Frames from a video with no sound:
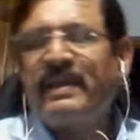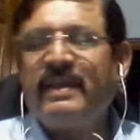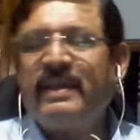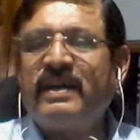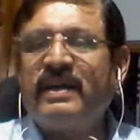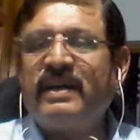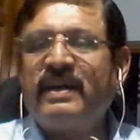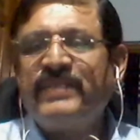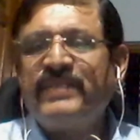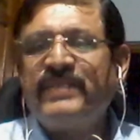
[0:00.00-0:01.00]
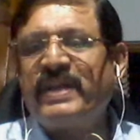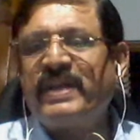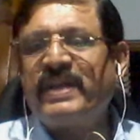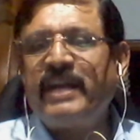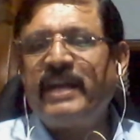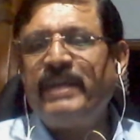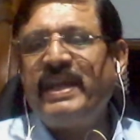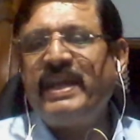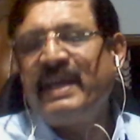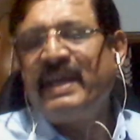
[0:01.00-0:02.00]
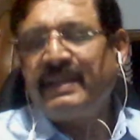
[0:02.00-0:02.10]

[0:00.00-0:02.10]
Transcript: in 81A and B.